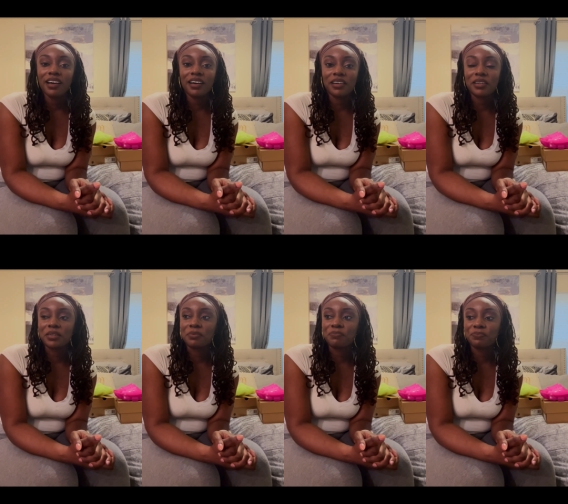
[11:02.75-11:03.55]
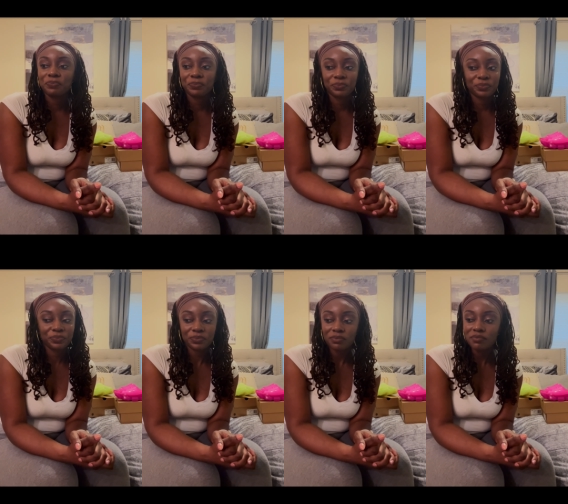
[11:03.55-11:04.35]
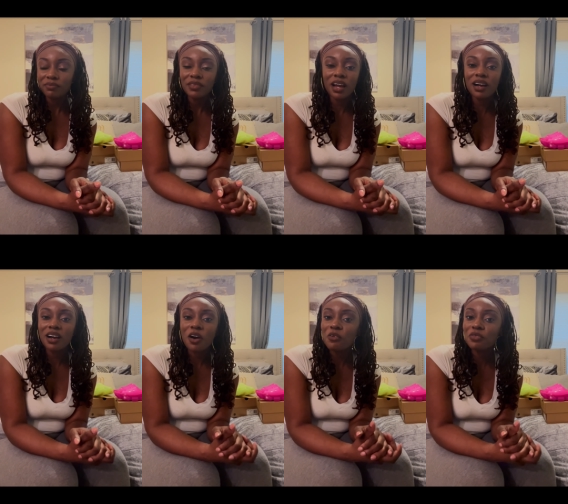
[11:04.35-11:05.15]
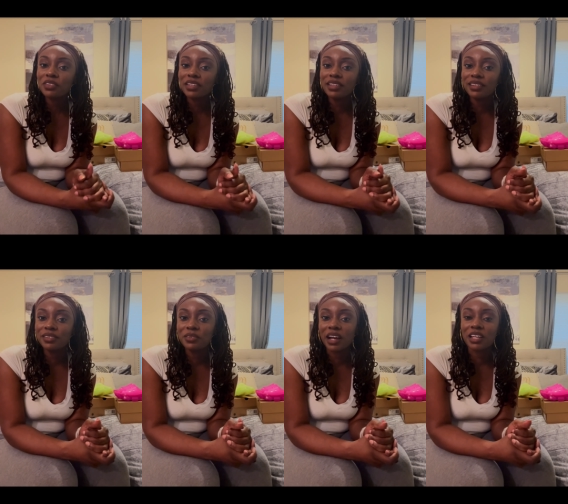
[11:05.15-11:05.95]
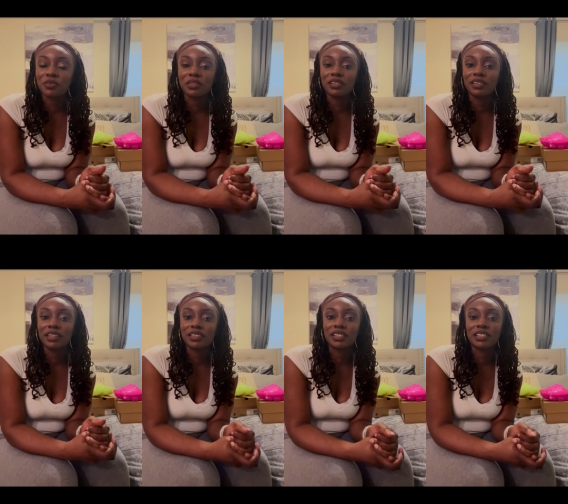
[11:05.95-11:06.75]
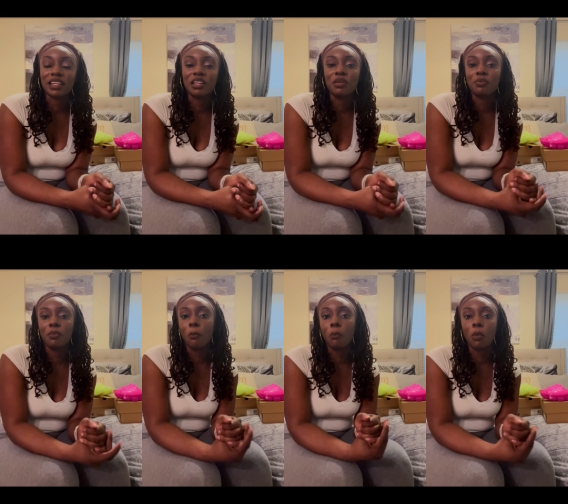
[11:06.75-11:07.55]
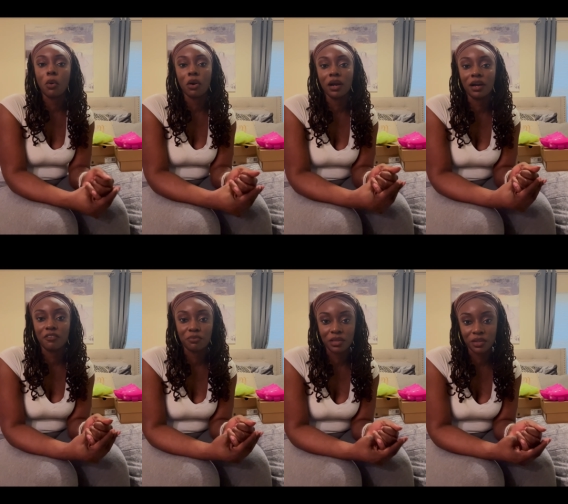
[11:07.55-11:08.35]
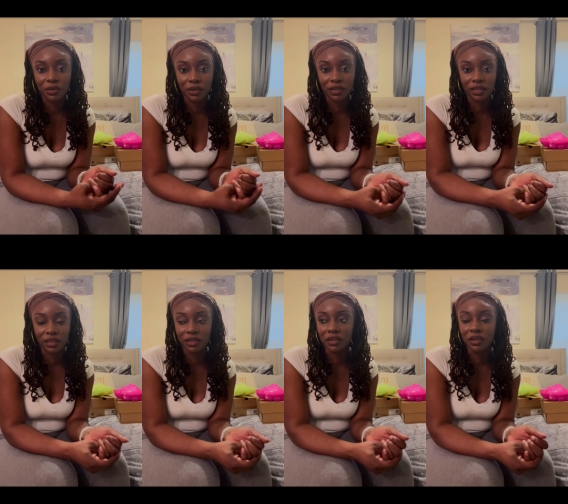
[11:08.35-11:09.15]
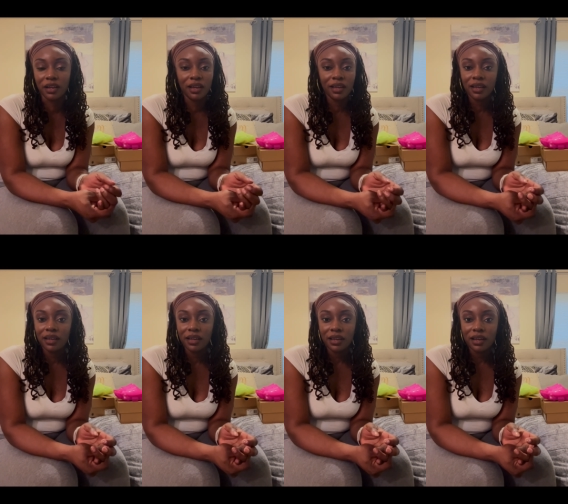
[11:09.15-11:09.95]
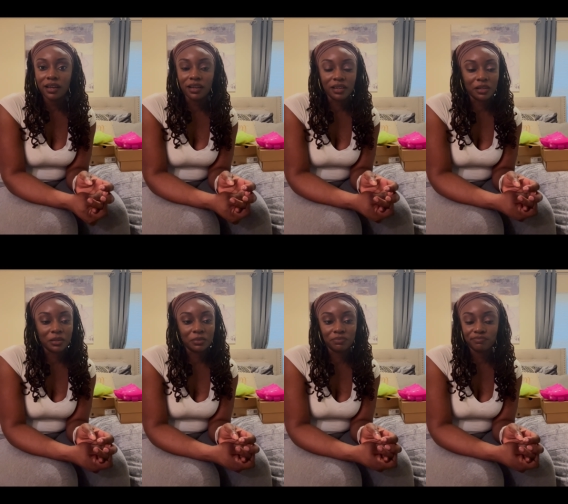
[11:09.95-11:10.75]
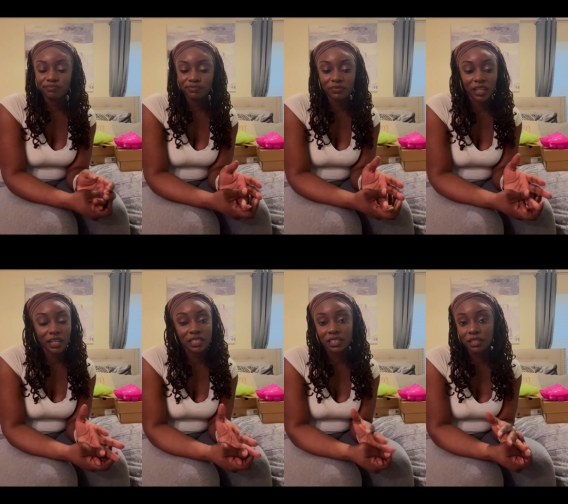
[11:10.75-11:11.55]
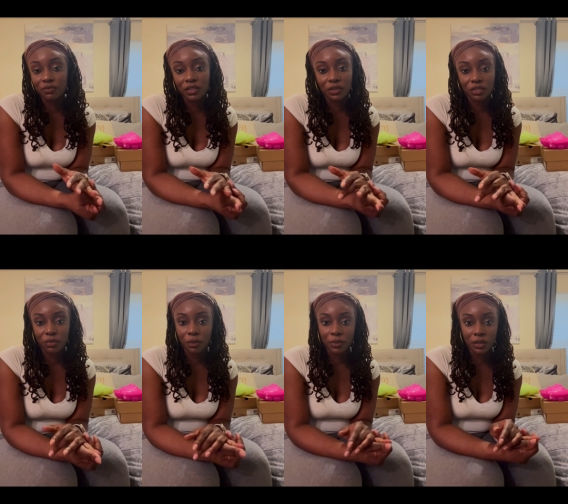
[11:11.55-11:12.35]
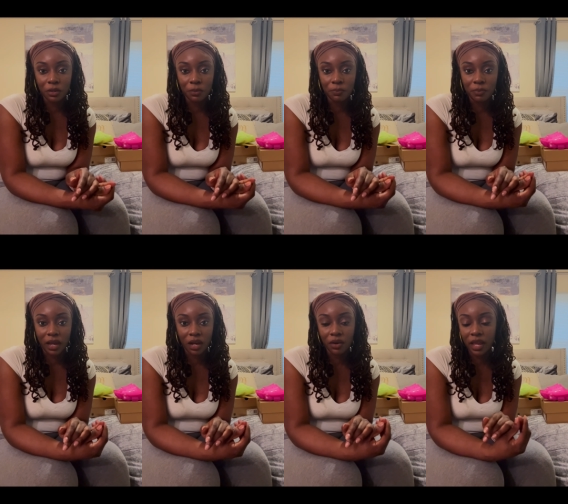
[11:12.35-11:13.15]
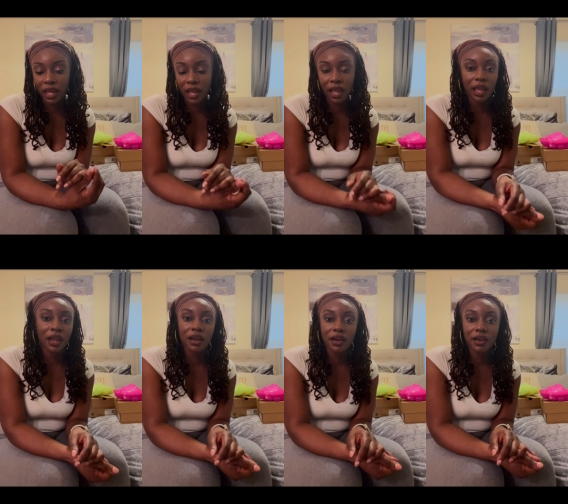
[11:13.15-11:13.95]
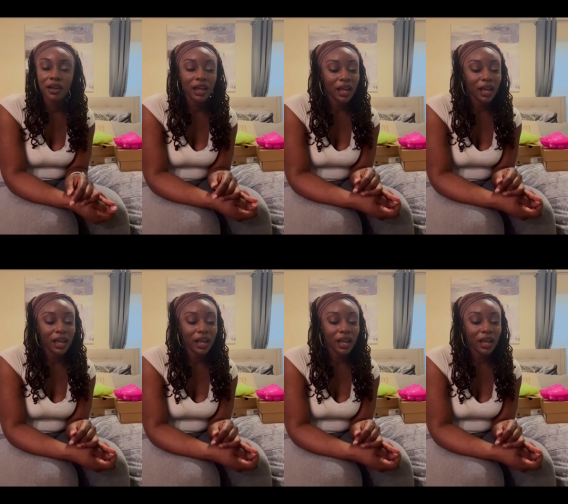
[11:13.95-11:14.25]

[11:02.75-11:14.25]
Um, I hopefully you guys will get to see more of me on here. Um, like I said, the videos might be about hair.